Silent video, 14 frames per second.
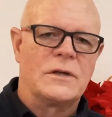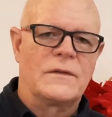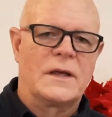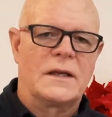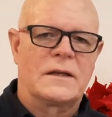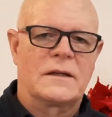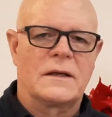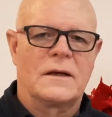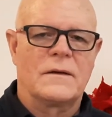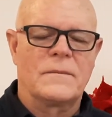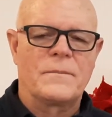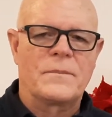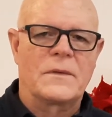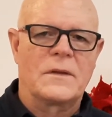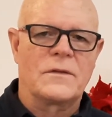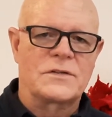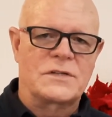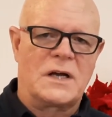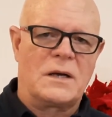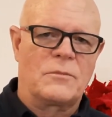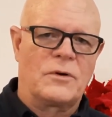that the
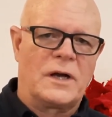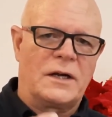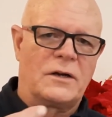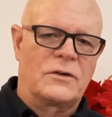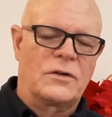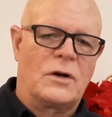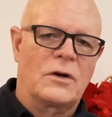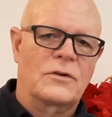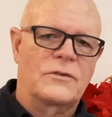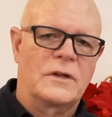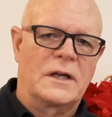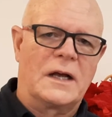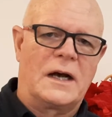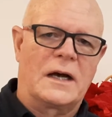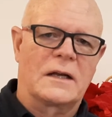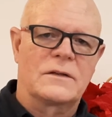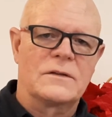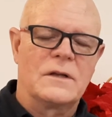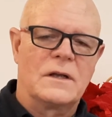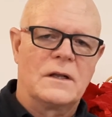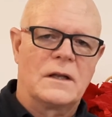psalm writer talks to God
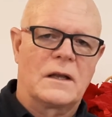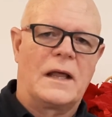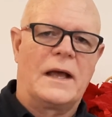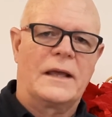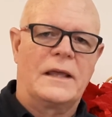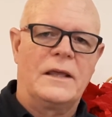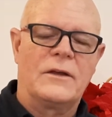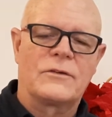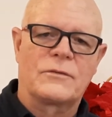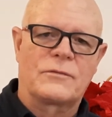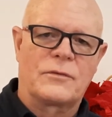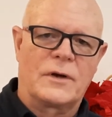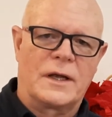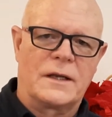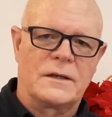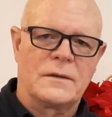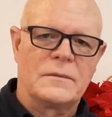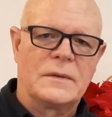like he is a friend.